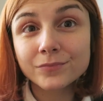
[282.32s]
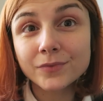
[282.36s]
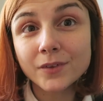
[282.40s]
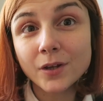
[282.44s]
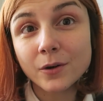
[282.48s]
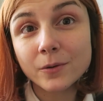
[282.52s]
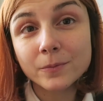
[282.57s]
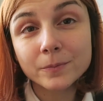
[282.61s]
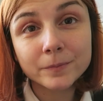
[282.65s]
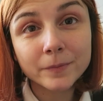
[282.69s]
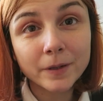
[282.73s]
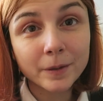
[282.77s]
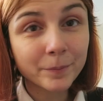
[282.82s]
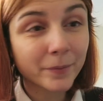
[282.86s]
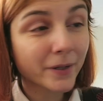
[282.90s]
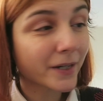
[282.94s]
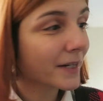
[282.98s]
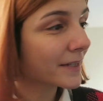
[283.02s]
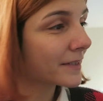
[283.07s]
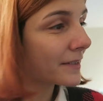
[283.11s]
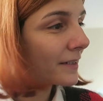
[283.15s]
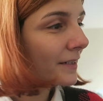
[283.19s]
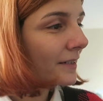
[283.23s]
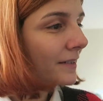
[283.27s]
No,
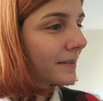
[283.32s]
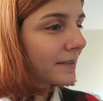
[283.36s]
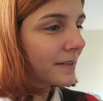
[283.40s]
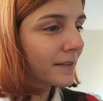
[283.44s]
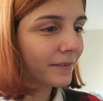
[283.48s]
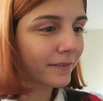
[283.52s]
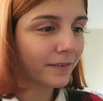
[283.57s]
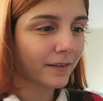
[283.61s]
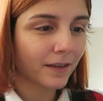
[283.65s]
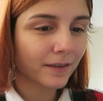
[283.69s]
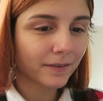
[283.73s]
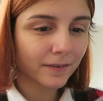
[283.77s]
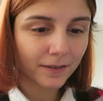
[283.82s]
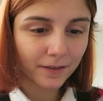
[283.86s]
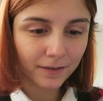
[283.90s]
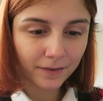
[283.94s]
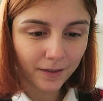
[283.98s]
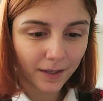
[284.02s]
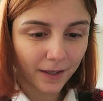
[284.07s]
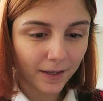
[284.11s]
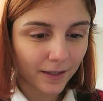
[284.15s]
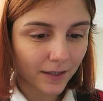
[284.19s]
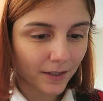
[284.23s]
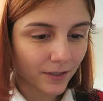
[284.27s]
apparently there's
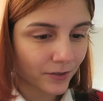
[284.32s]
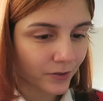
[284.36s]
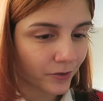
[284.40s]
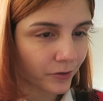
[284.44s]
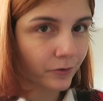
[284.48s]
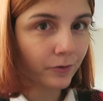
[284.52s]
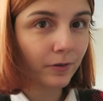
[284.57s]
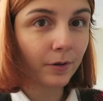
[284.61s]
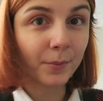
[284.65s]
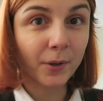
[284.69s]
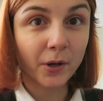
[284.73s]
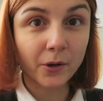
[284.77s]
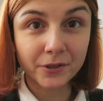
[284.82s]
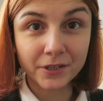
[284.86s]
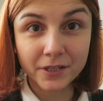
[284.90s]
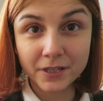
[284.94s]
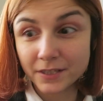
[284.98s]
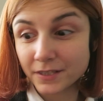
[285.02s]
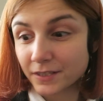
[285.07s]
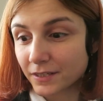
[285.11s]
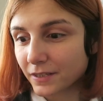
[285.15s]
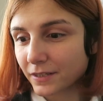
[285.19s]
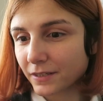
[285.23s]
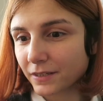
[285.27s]
nothing I can do about
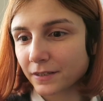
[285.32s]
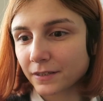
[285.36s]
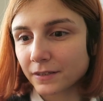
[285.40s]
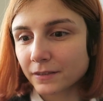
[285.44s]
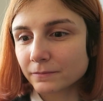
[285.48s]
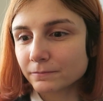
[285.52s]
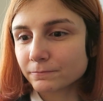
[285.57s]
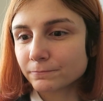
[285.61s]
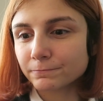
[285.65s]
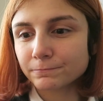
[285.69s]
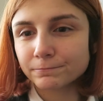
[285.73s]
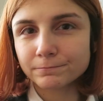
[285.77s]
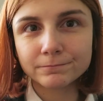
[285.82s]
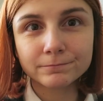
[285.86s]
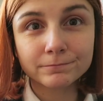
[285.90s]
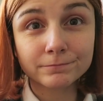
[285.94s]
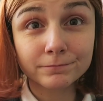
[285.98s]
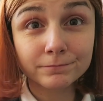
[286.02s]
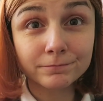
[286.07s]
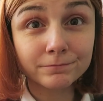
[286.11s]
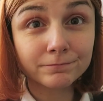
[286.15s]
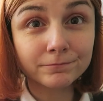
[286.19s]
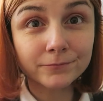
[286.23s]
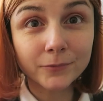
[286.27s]
it.
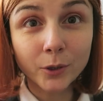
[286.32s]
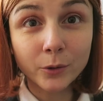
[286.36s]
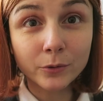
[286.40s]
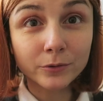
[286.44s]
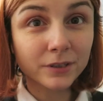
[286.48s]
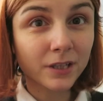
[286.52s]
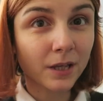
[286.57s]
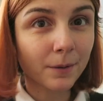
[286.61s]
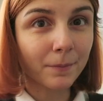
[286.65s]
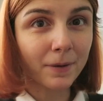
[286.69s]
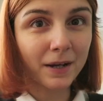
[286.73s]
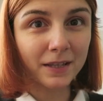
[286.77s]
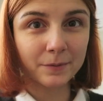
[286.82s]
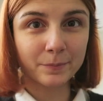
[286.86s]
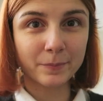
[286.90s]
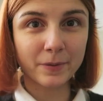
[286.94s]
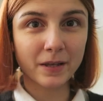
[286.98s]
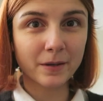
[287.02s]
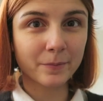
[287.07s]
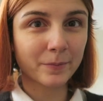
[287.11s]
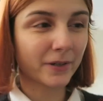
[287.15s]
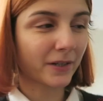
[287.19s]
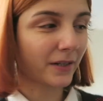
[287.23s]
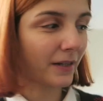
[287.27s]
All the matte
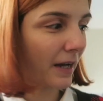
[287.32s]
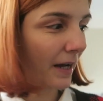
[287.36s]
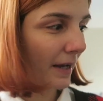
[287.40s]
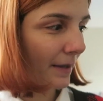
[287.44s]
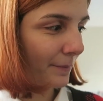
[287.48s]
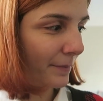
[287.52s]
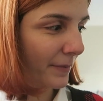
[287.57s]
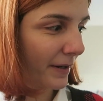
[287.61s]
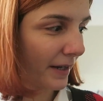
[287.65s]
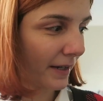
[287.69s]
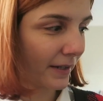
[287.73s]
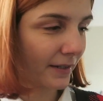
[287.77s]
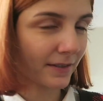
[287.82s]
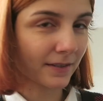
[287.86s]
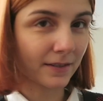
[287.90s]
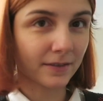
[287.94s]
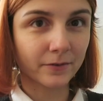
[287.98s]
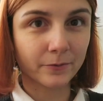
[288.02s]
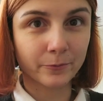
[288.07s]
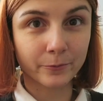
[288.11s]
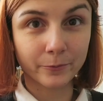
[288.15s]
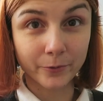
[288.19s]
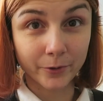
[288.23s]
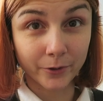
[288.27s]
paper I buy
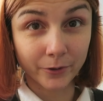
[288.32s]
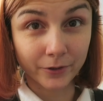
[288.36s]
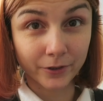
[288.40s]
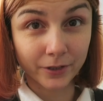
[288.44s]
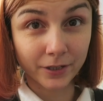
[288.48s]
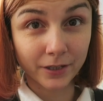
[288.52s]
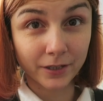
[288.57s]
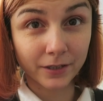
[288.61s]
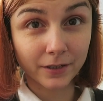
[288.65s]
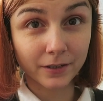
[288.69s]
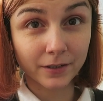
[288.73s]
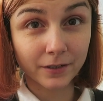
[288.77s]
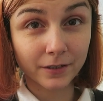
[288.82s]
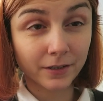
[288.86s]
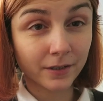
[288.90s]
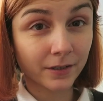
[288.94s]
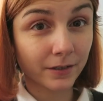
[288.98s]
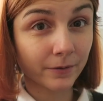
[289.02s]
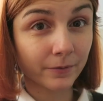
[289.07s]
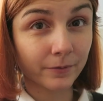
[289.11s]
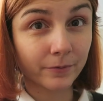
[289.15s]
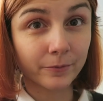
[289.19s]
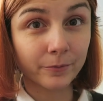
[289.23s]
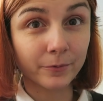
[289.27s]
doesn't work
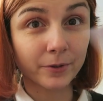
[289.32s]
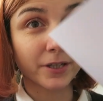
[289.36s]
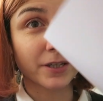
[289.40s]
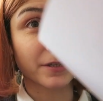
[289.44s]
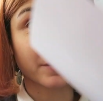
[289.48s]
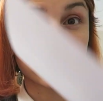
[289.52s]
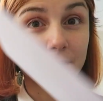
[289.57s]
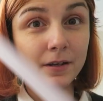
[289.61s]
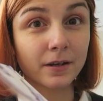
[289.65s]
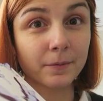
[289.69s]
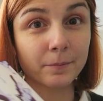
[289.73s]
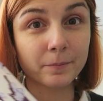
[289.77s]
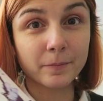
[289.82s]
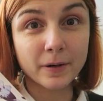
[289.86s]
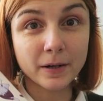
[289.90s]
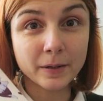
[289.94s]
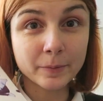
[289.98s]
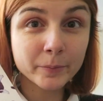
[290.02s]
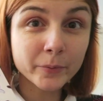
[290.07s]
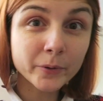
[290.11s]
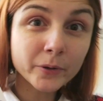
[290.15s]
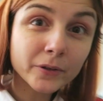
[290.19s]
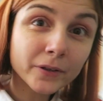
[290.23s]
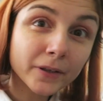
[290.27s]
with the
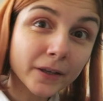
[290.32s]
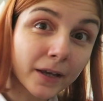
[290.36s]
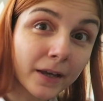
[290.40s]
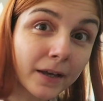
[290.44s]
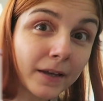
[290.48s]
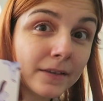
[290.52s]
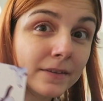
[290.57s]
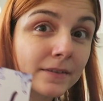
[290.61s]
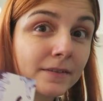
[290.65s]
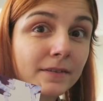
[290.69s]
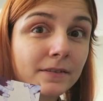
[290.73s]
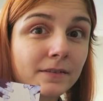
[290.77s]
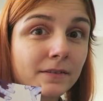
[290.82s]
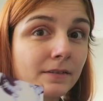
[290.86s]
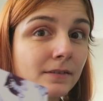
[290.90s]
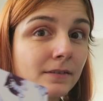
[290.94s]
purple cats.